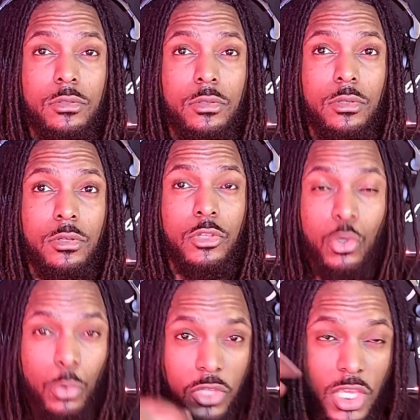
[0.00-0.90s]
You
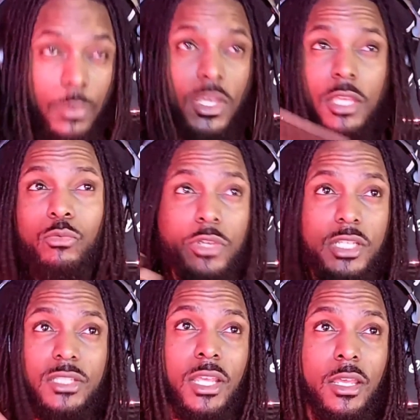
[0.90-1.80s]
will keep getting
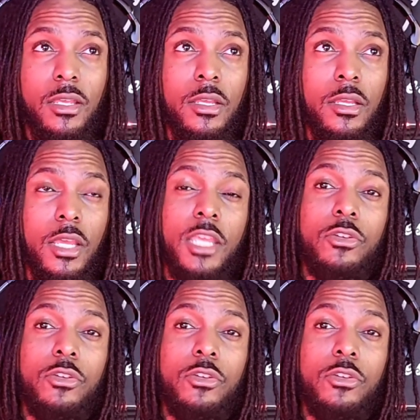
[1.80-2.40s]
reset, and your